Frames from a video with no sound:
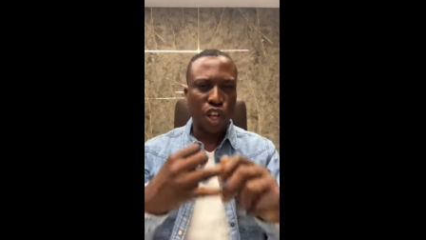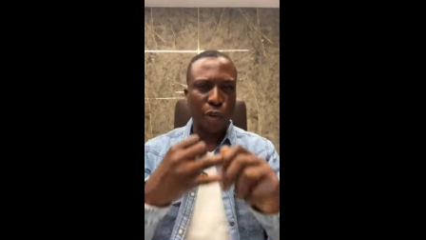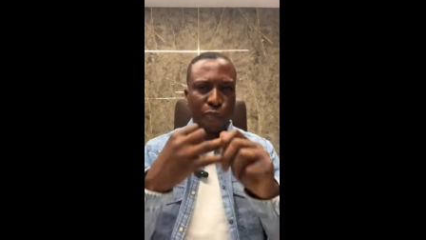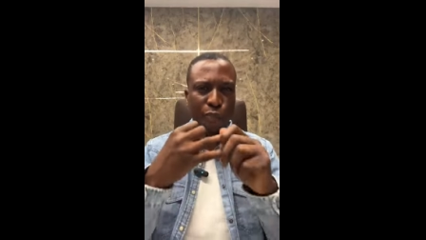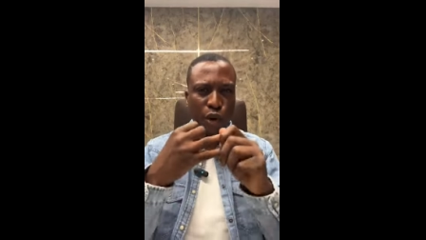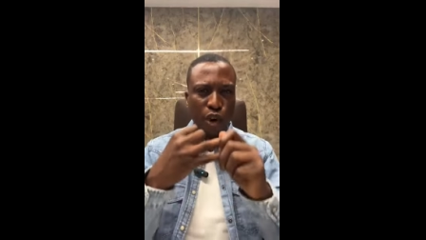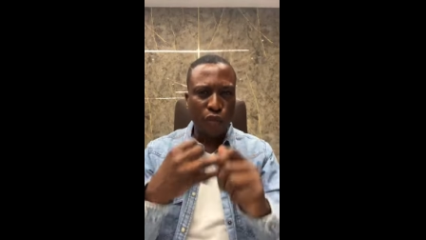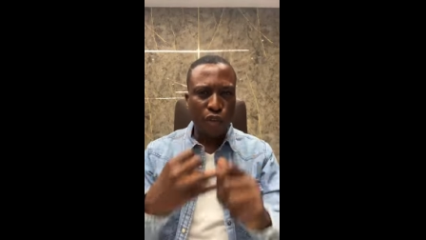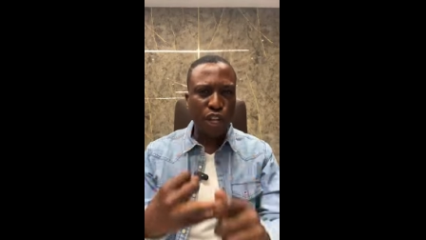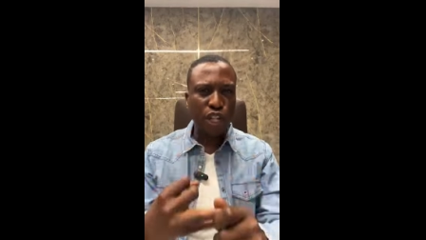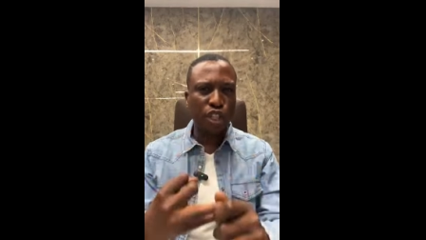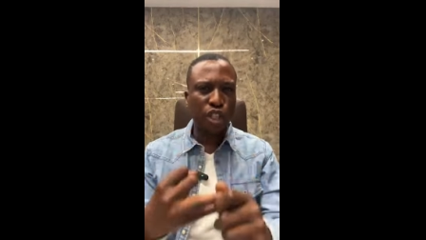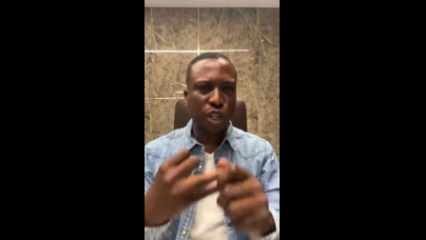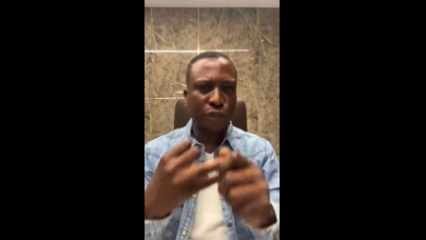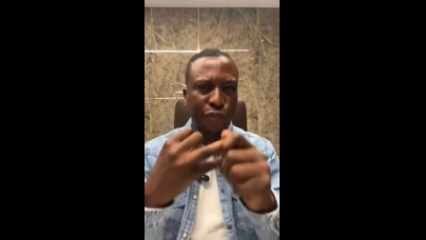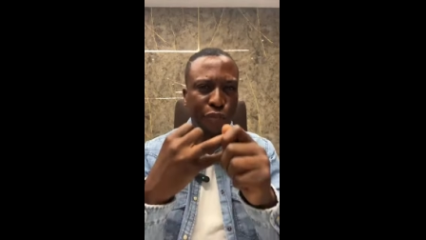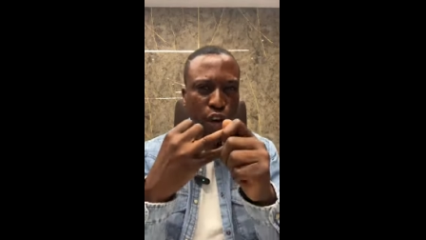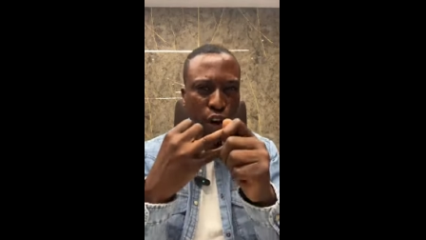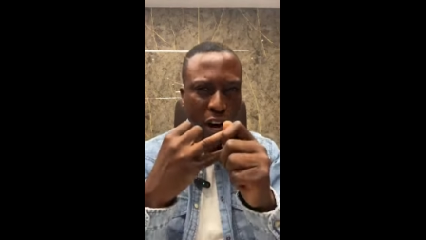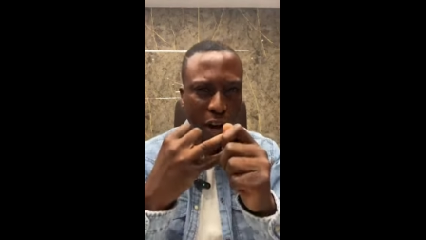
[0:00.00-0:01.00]
the
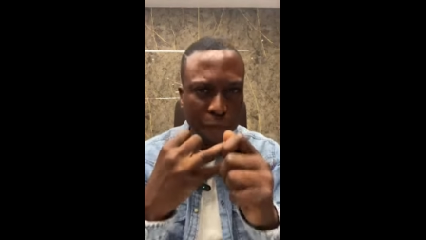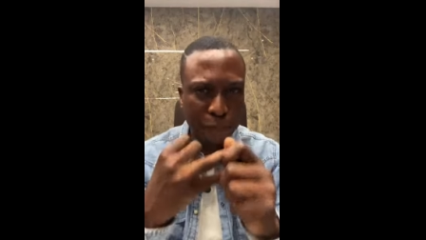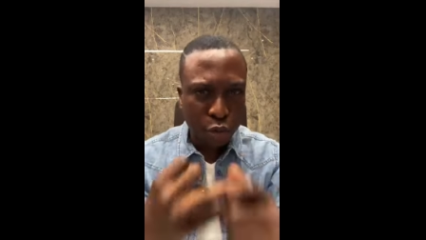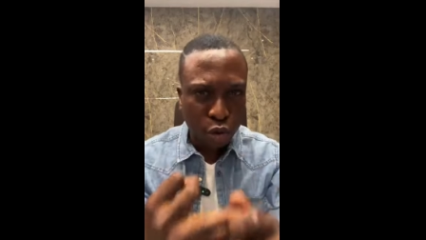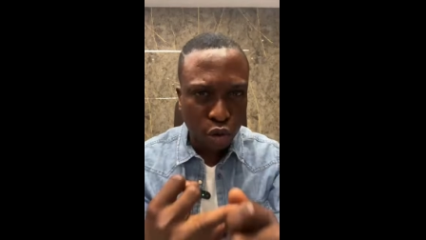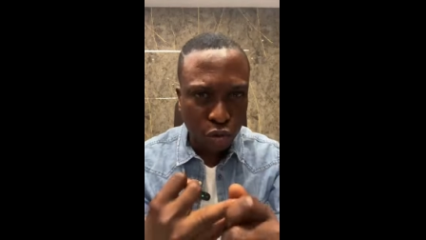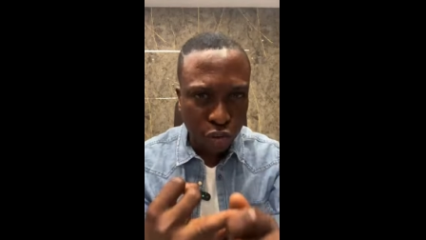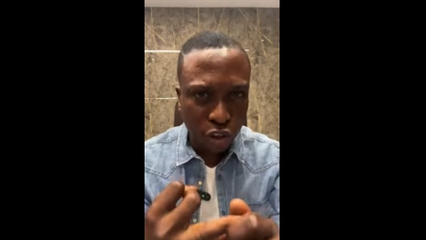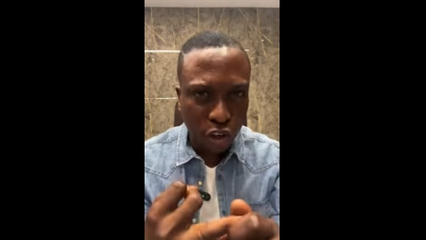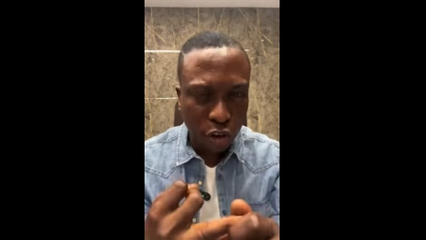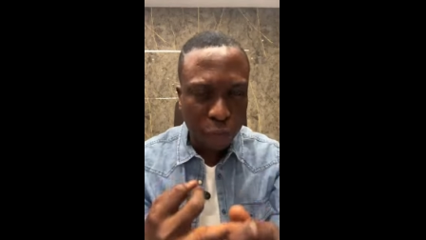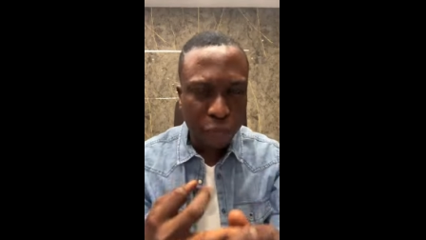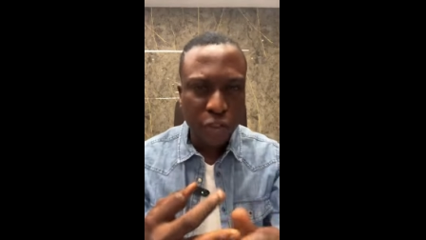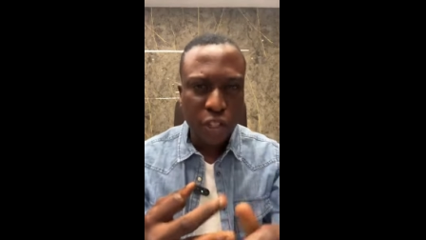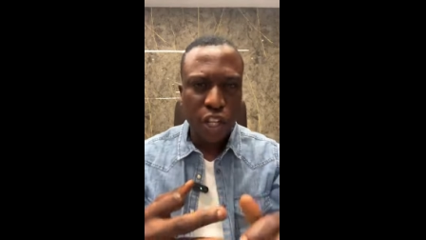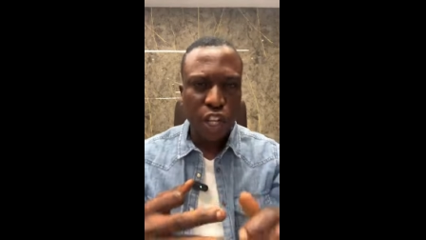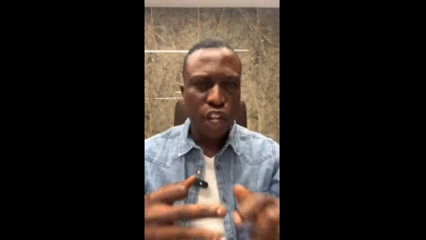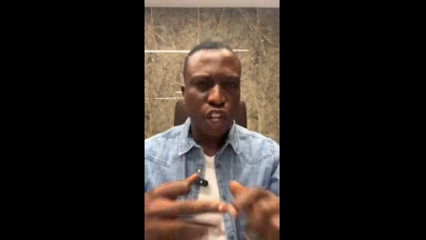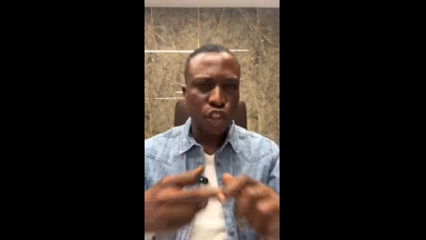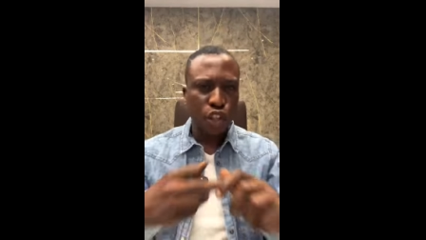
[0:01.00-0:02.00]
provision for approval,